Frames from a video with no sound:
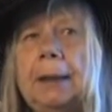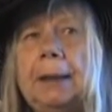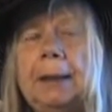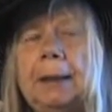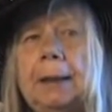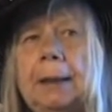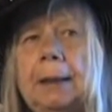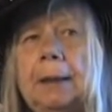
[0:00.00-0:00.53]

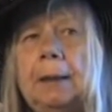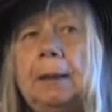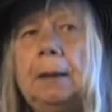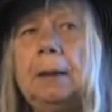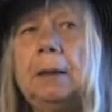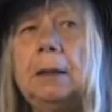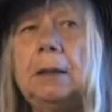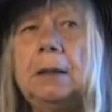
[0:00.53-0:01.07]
and
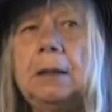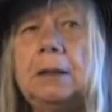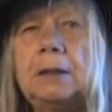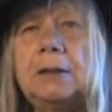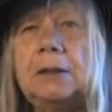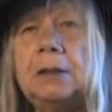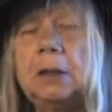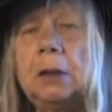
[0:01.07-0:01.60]

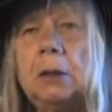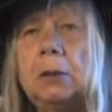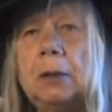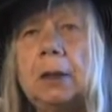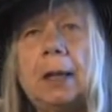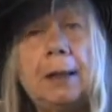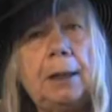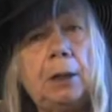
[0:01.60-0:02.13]
so
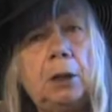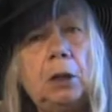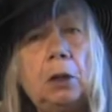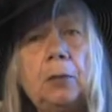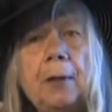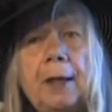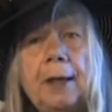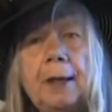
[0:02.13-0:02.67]
they, you
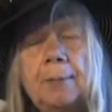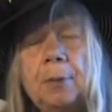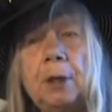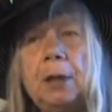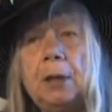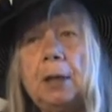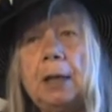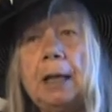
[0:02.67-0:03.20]
know, they keep a
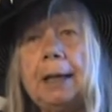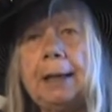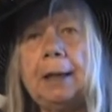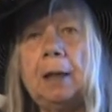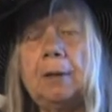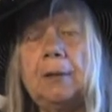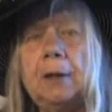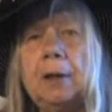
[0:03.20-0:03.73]
good line
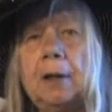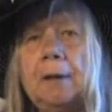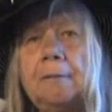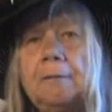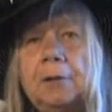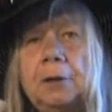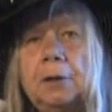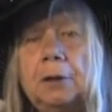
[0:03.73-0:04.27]
on the
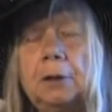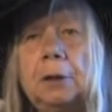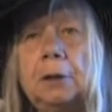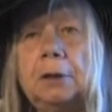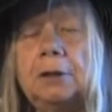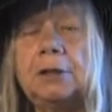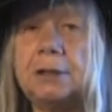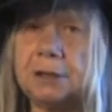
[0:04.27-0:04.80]
governor
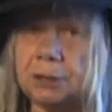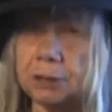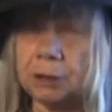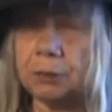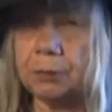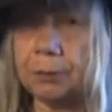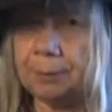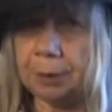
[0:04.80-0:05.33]
since
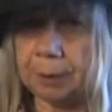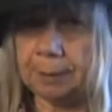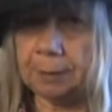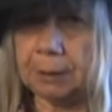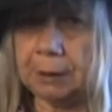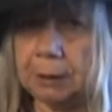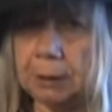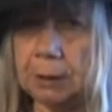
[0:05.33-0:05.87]
she's
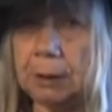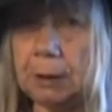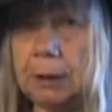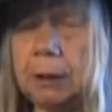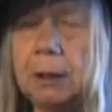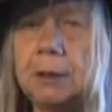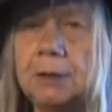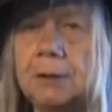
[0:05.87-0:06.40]
Republican
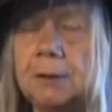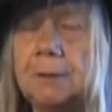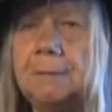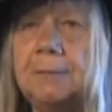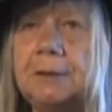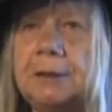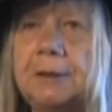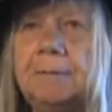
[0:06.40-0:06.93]
and
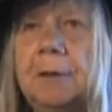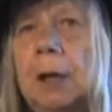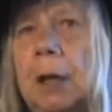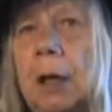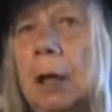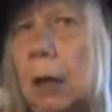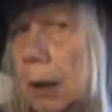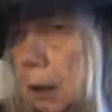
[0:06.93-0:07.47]
conservative
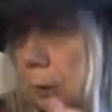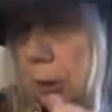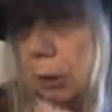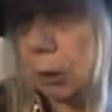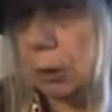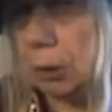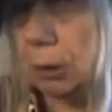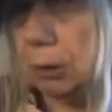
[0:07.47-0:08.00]

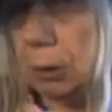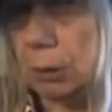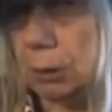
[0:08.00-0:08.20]
to